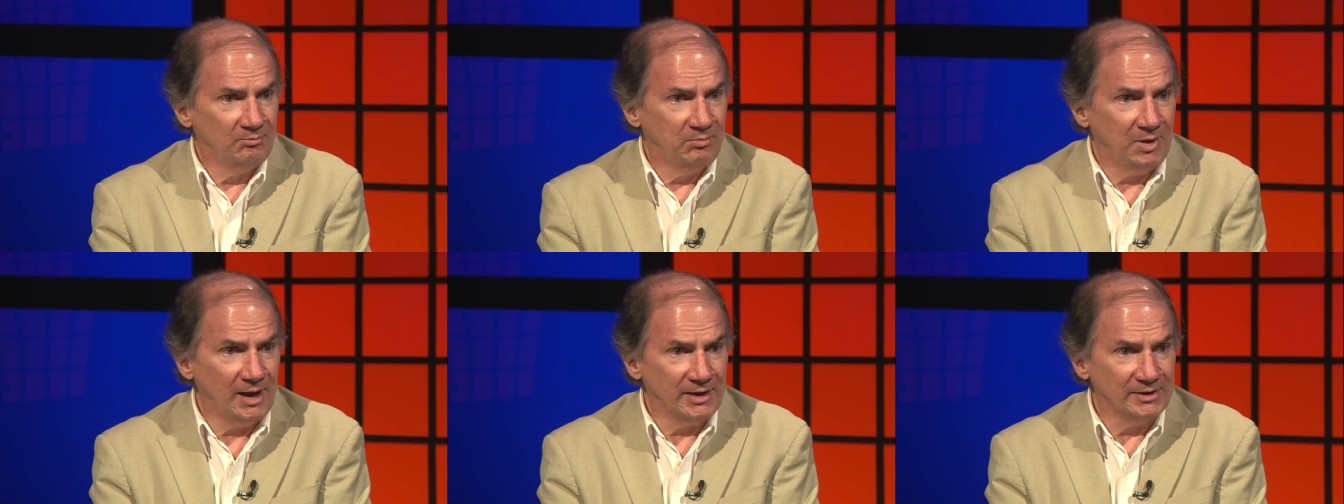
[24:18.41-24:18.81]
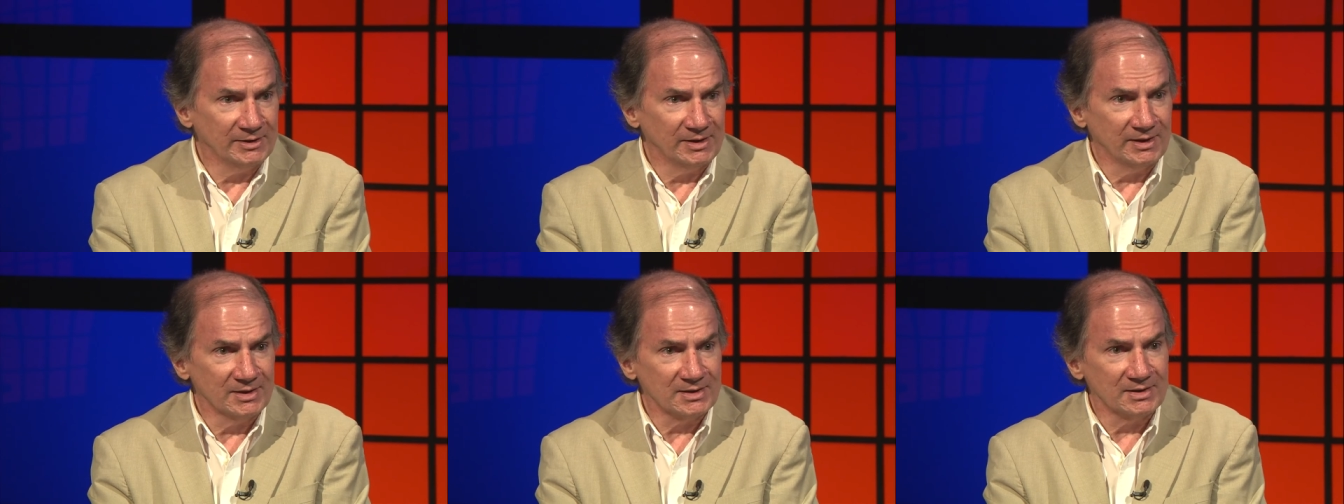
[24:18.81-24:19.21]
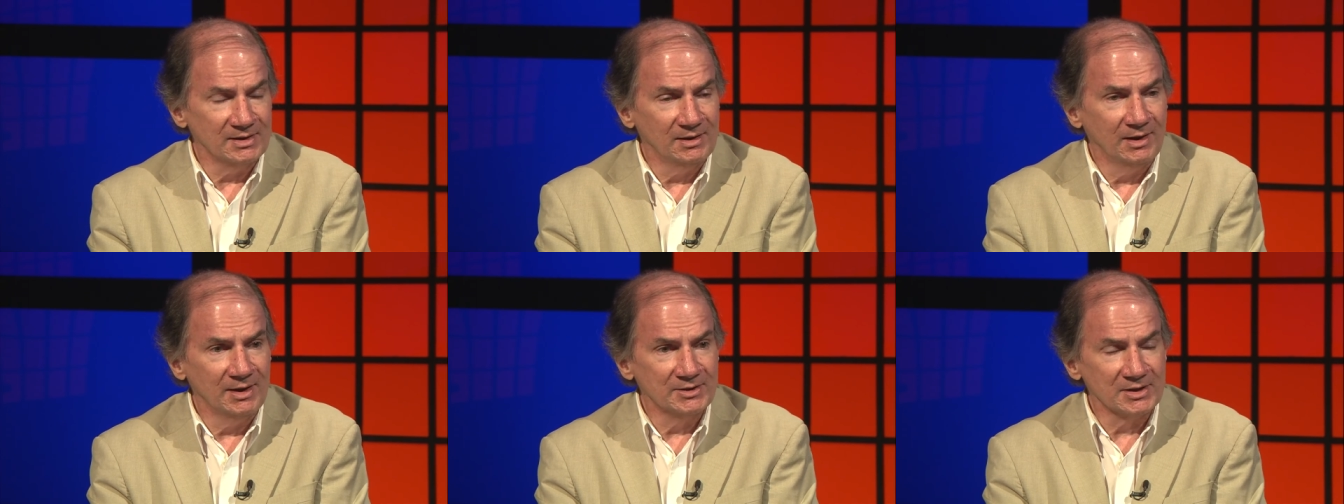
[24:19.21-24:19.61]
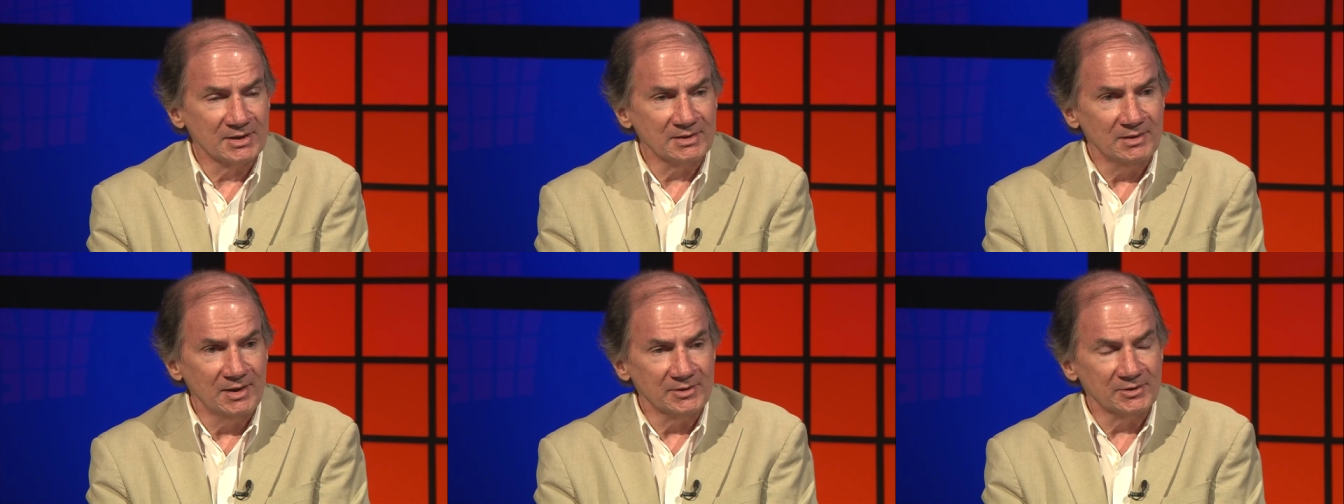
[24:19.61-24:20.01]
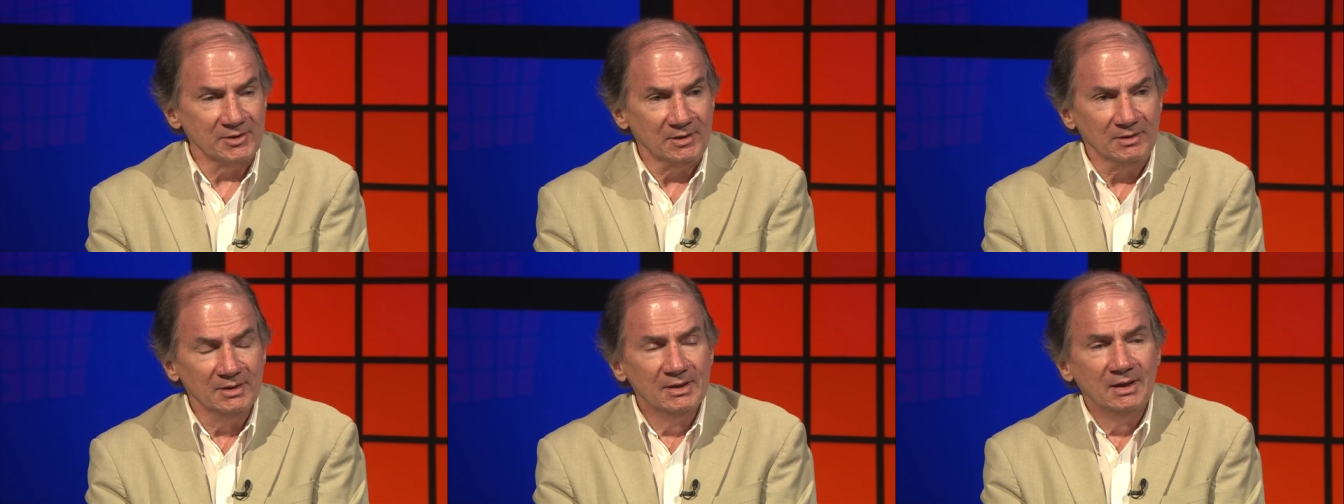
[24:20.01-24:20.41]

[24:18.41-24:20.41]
by the Tennessee legislature.